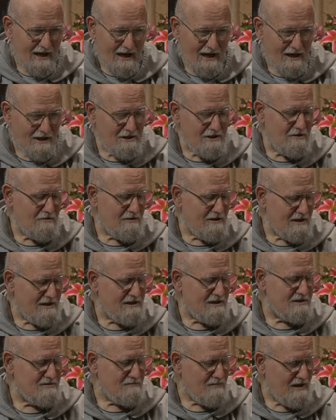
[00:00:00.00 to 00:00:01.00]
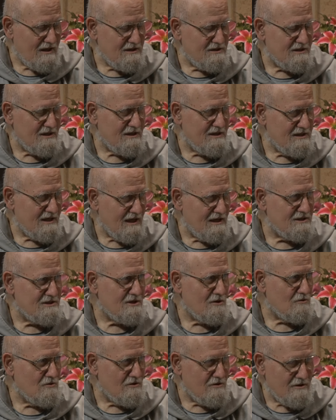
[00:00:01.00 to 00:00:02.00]
how do you get this pizza to taste
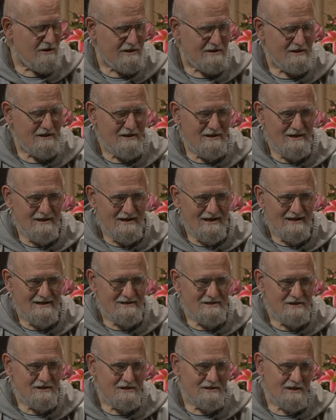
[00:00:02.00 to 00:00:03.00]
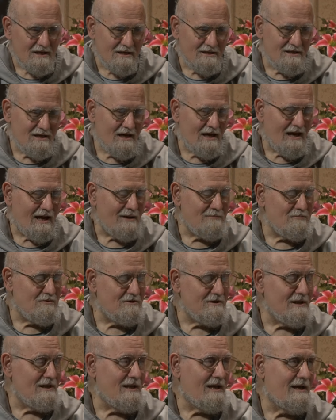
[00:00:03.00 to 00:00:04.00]
so good?" And she said, "I
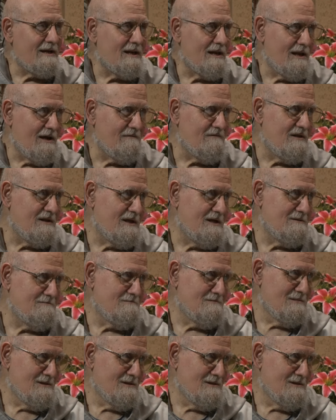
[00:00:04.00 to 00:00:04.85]
put a lot of love in it."